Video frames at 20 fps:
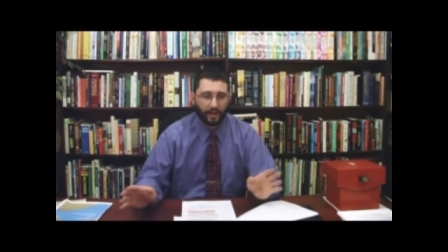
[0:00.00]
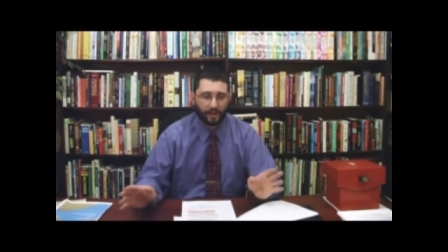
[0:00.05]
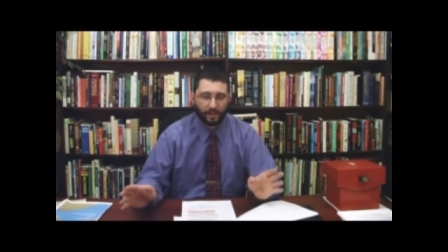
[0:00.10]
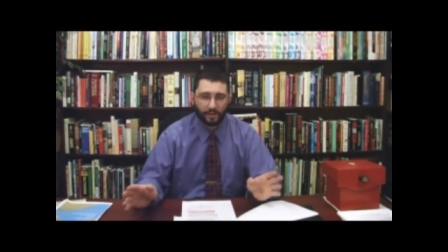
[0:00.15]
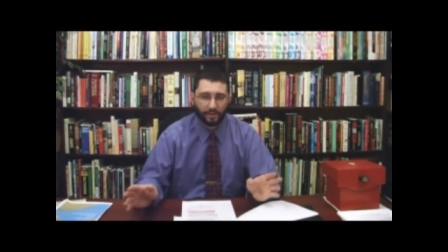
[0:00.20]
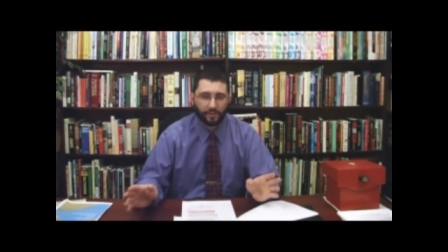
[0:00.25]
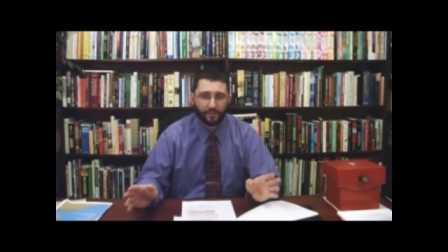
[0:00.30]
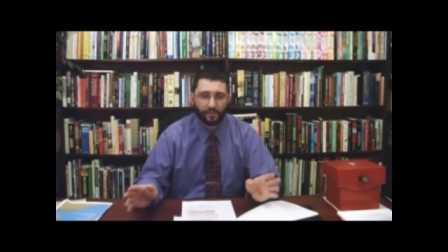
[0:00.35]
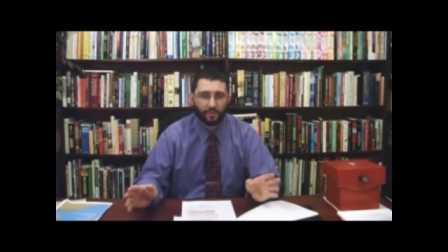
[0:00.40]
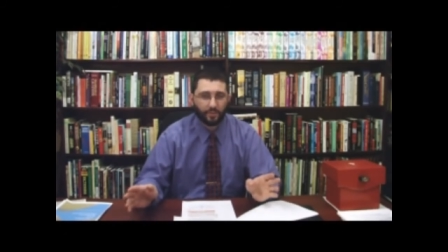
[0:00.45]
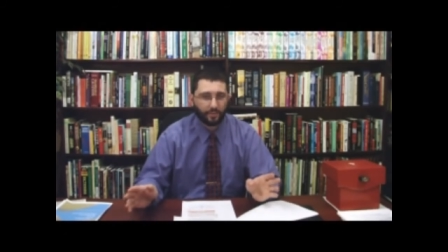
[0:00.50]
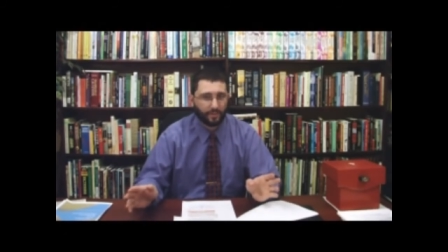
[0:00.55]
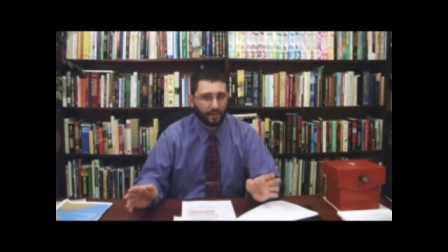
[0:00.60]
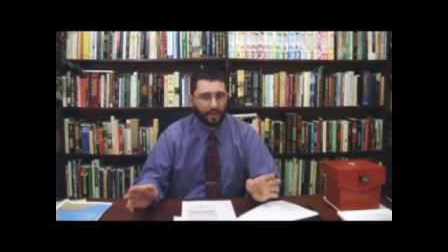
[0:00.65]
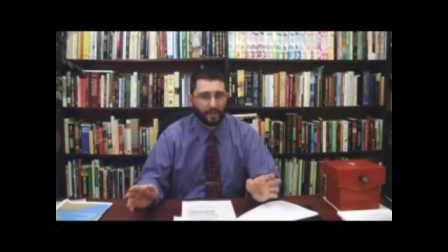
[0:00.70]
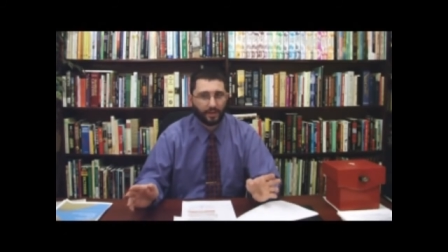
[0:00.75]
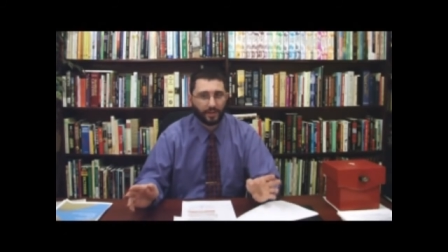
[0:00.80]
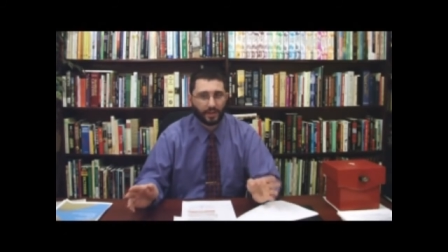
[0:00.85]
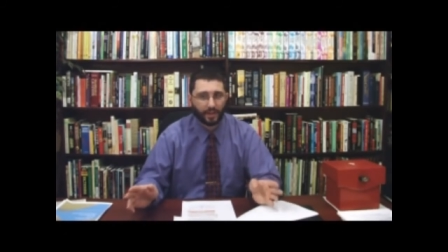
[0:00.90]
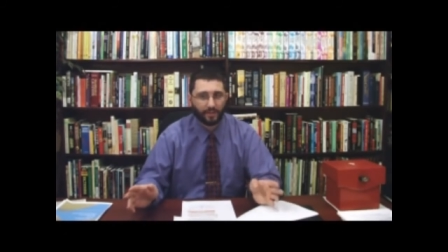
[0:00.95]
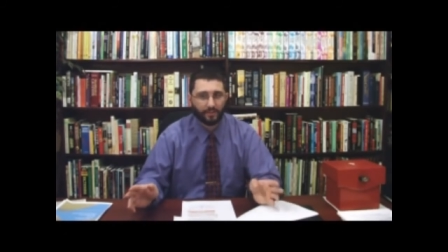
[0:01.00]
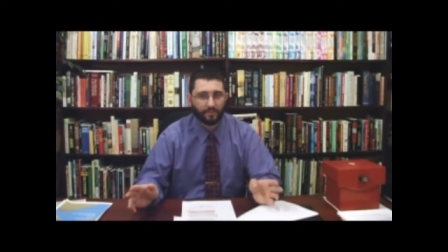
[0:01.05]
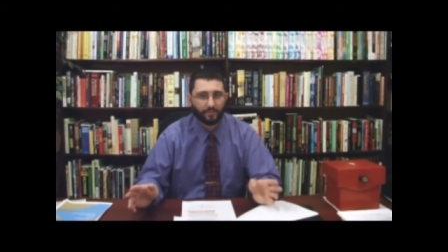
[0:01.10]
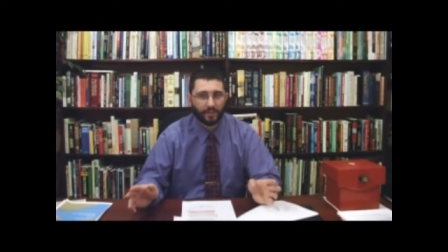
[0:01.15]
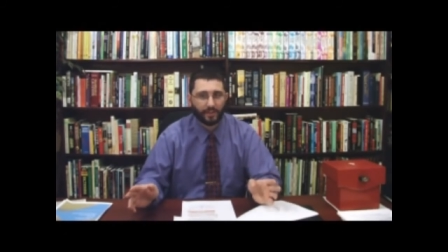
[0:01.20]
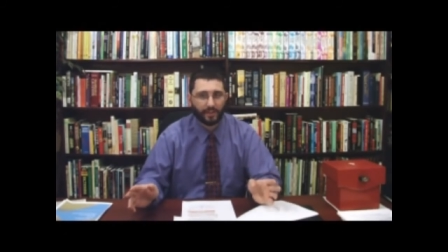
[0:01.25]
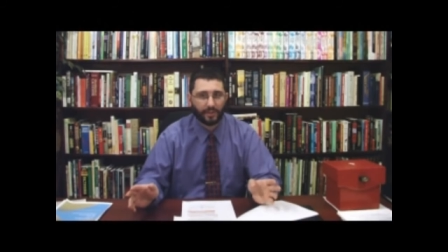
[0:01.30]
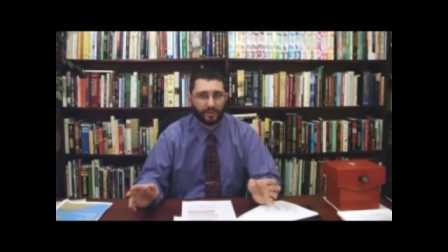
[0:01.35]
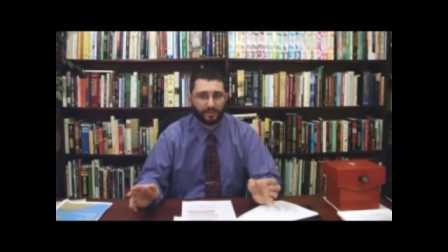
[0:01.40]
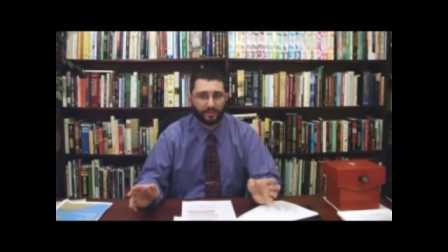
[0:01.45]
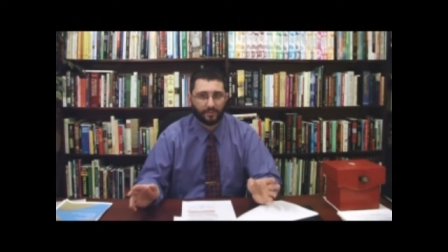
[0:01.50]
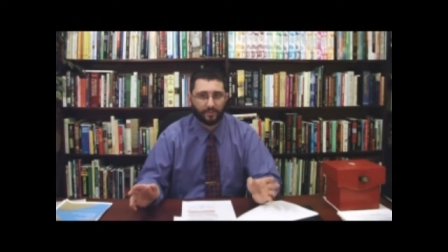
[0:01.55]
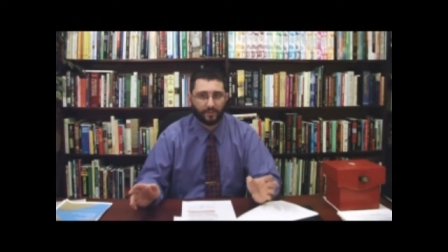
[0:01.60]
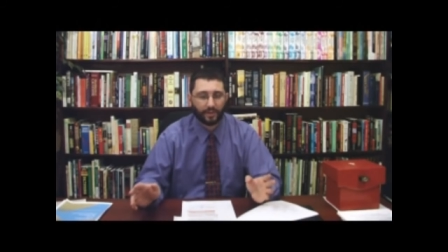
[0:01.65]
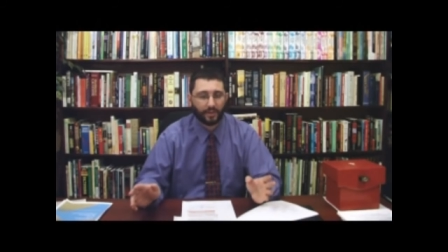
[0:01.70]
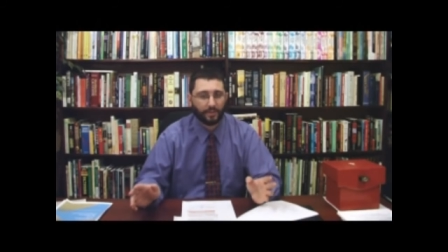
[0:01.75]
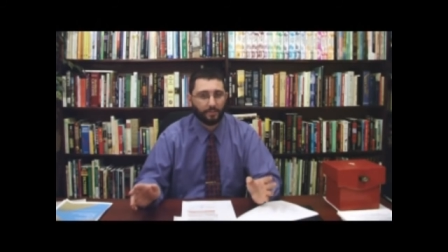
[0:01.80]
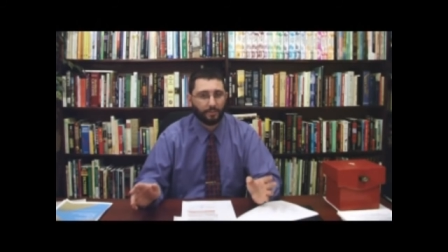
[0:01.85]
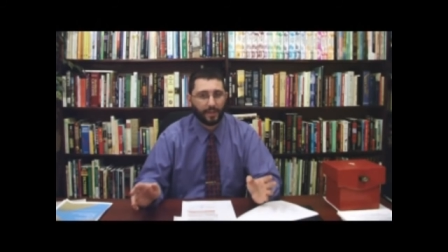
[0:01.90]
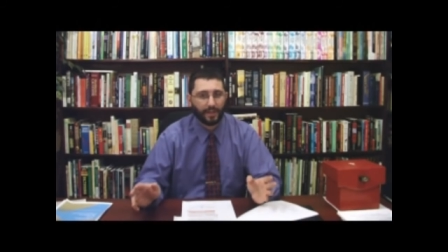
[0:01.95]
A country without a government is in
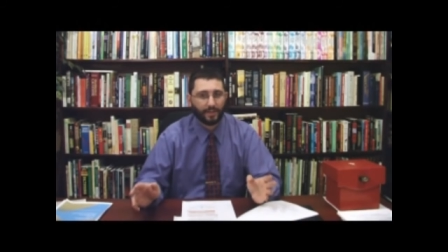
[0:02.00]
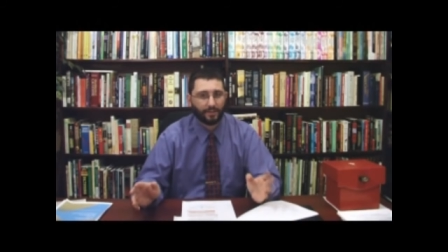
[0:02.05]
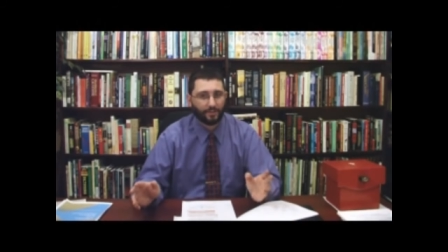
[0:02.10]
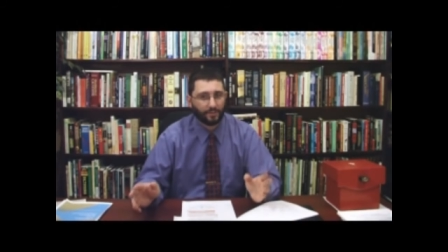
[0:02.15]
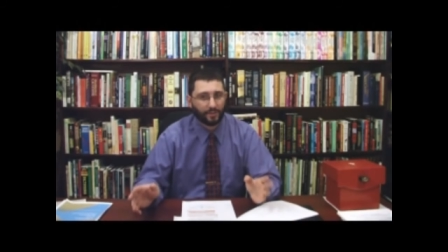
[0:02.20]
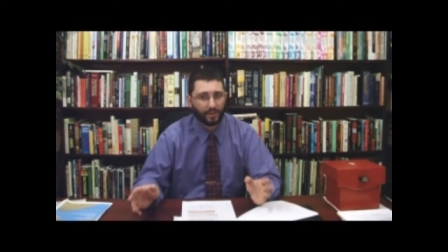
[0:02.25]
very bad